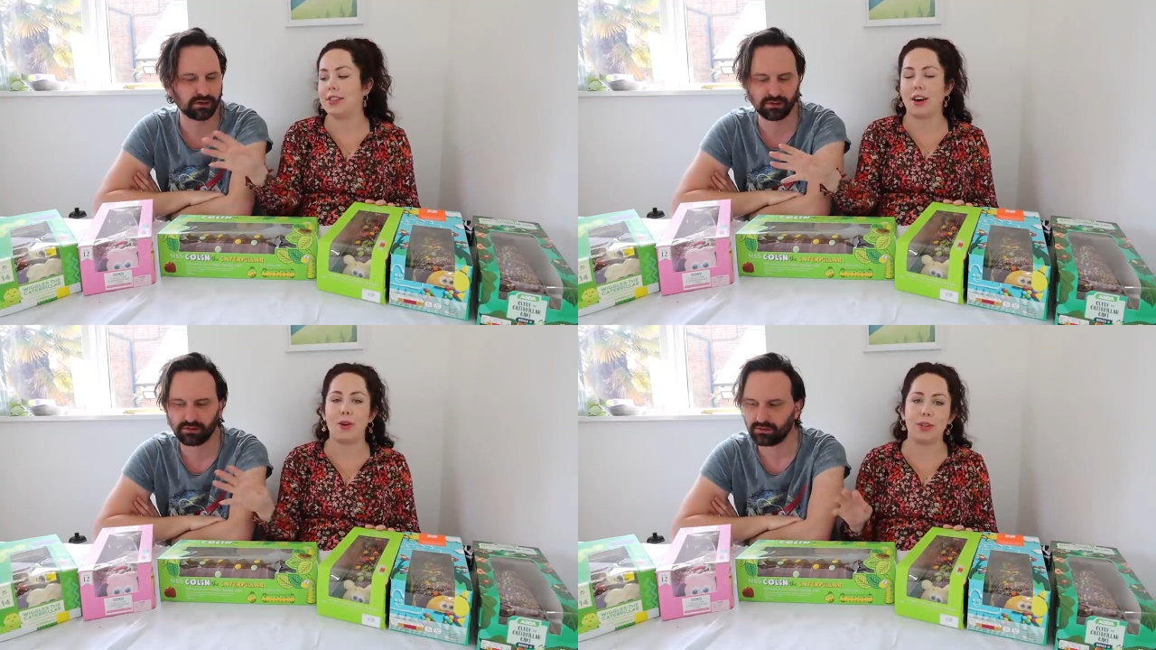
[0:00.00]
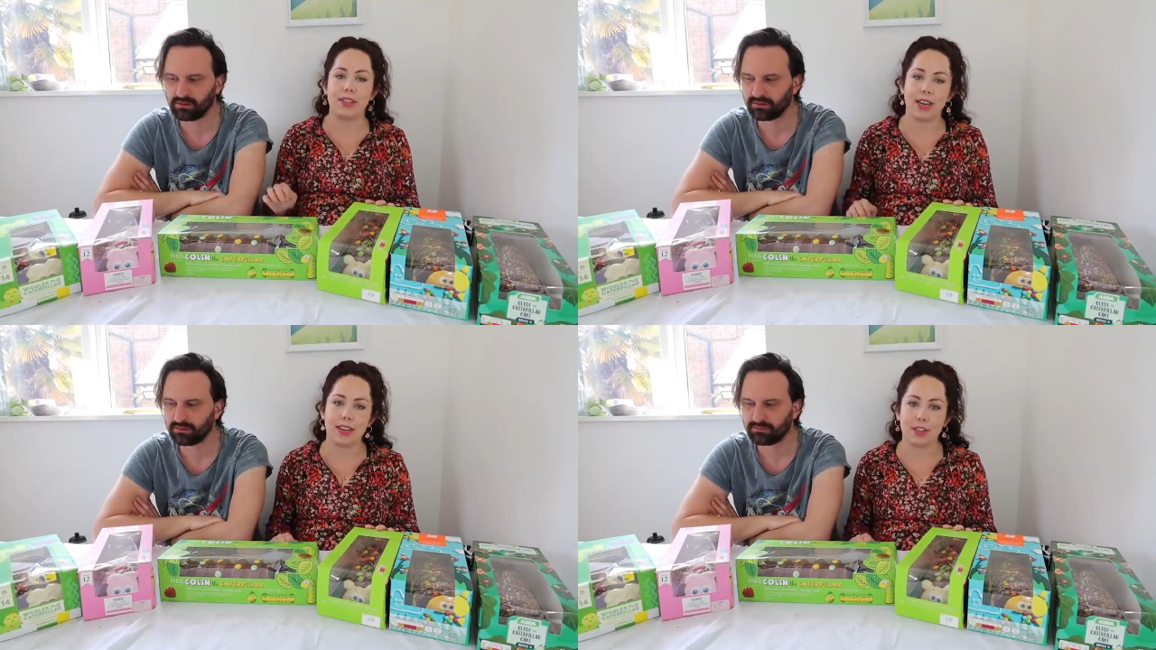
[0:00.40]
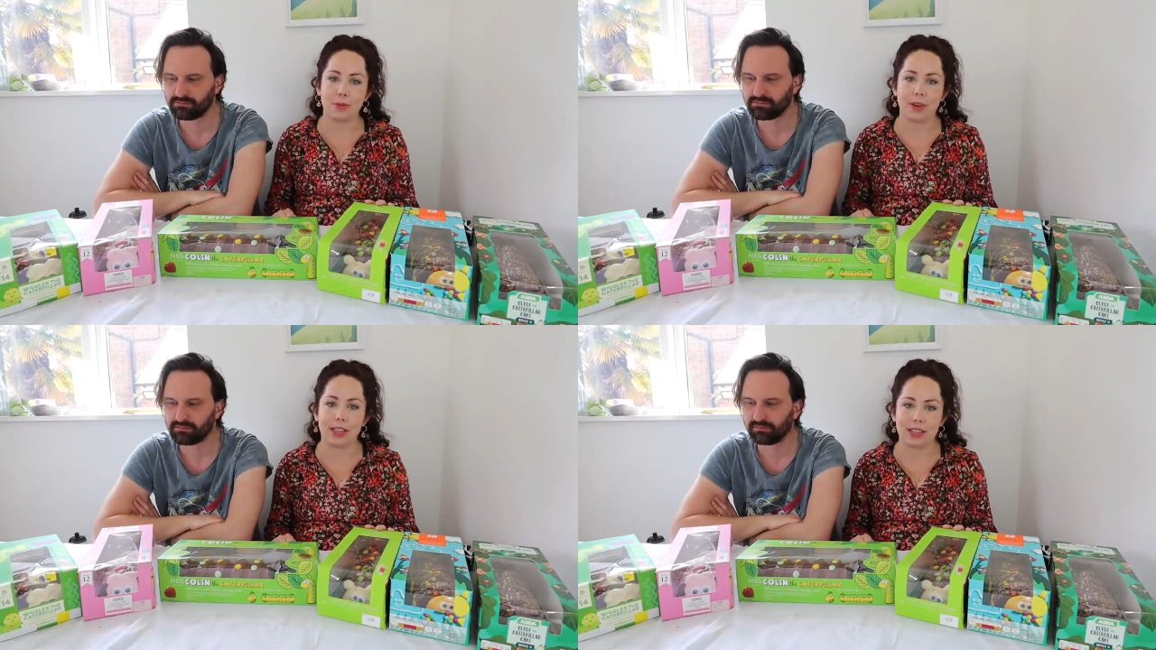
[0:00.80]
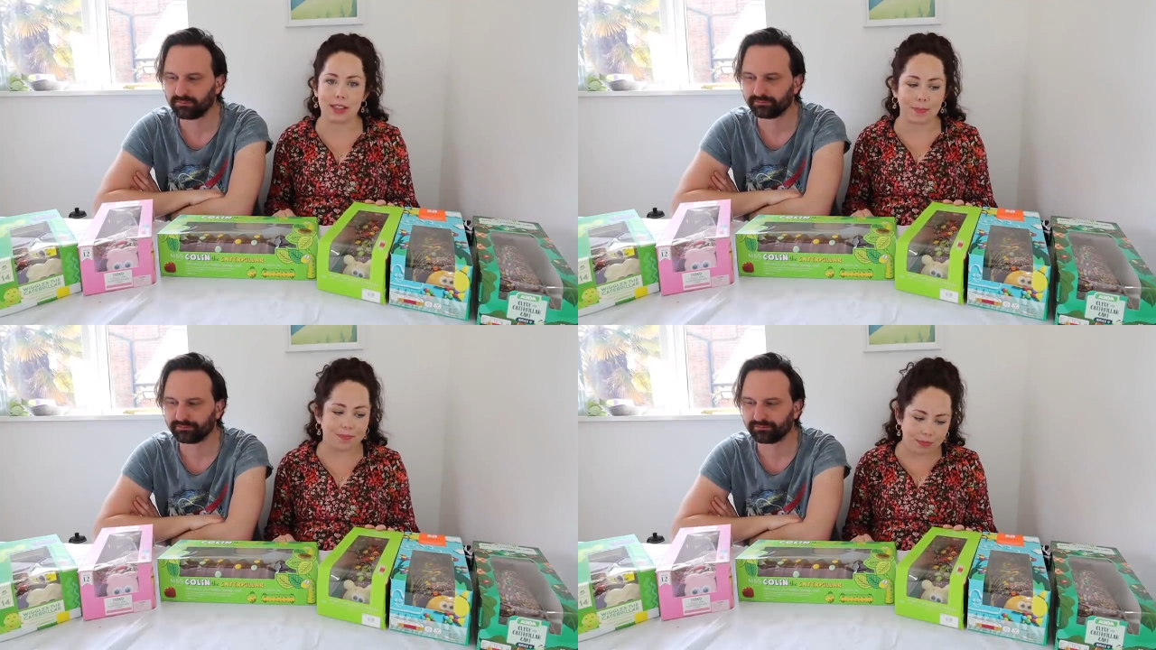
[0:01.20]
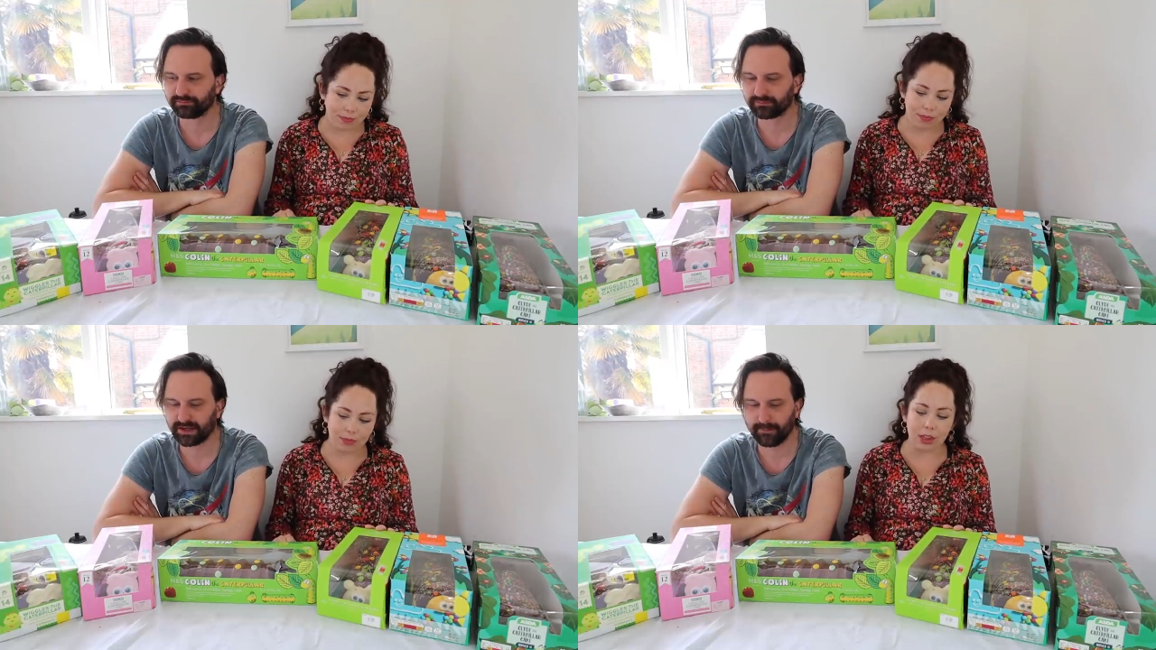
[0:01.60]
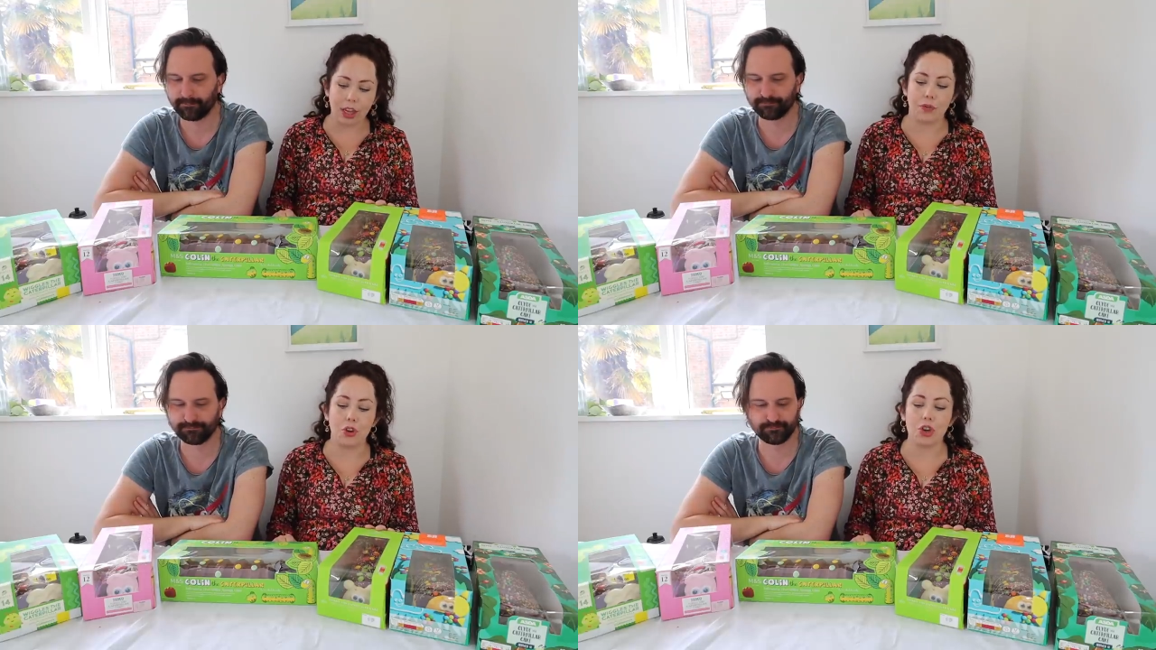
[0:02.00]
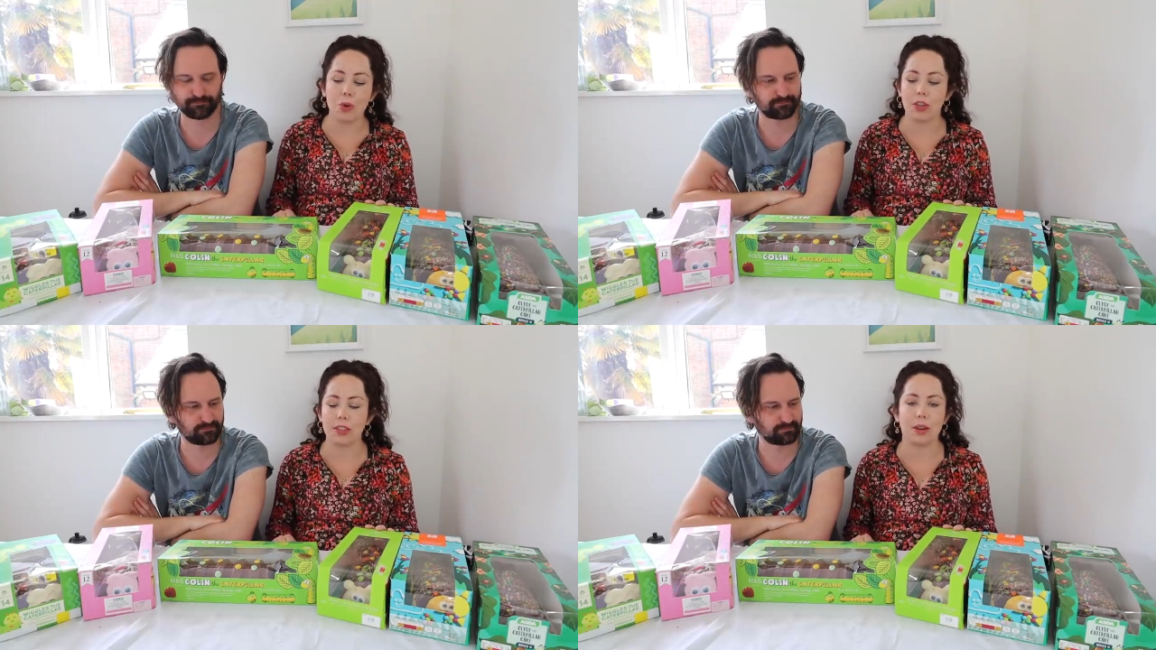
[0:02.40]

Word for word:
Speaker 1: start with Sainsbury's. Yep. If you do want